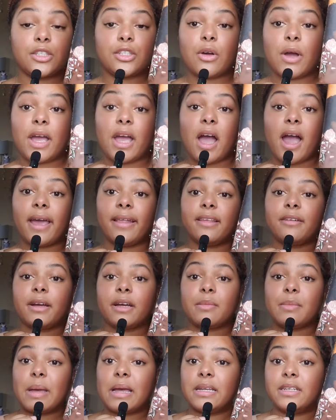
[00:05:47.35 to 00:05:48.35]
So I highly
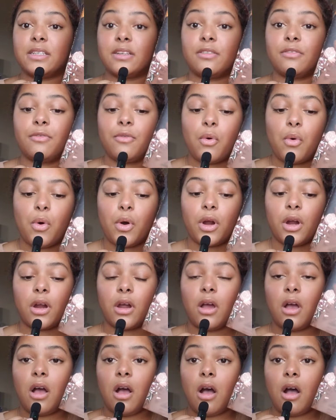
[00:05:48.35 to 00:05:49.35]
recommend
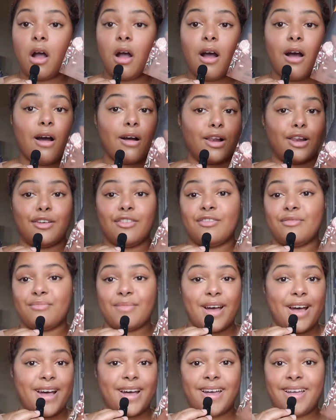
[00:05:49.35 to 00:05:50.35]
for all of
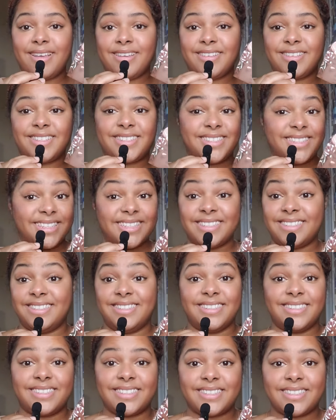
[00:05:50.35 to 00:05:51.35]
my
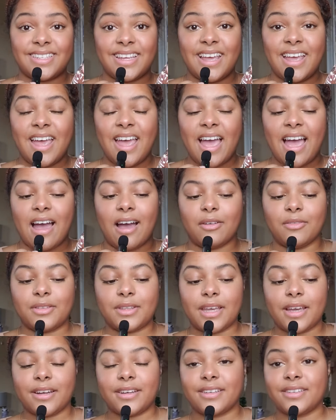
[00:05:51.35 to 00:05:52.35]
sisters out
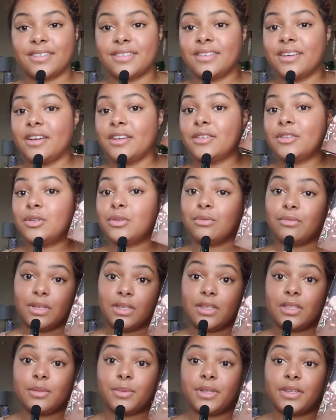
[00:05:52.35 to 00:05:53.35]
there to
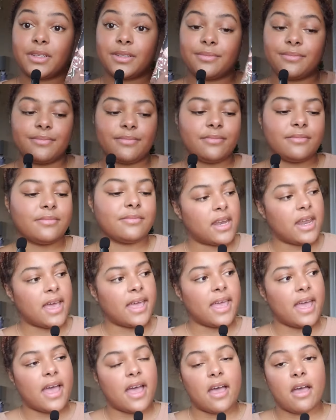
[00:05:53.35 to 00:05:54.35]
read this book. And then
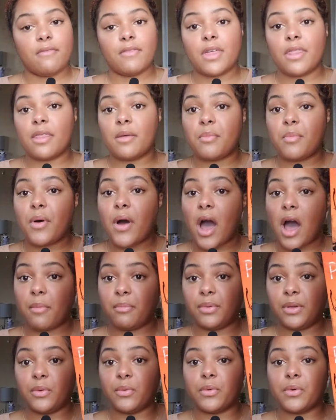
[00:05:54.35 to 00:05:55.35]
I have The
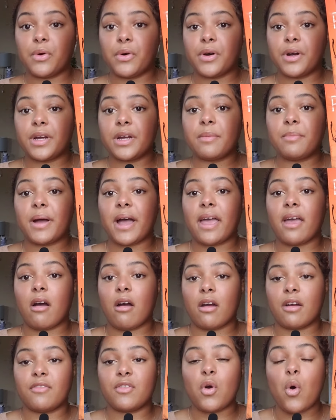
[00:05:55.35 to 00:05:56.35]
Poppy War by
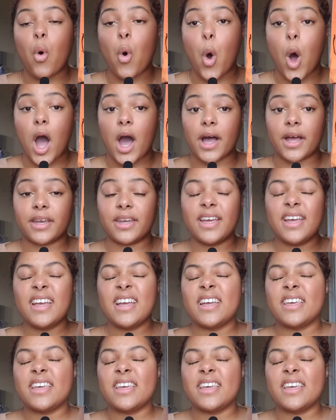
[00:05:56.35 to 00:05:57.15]
Arif Kwan.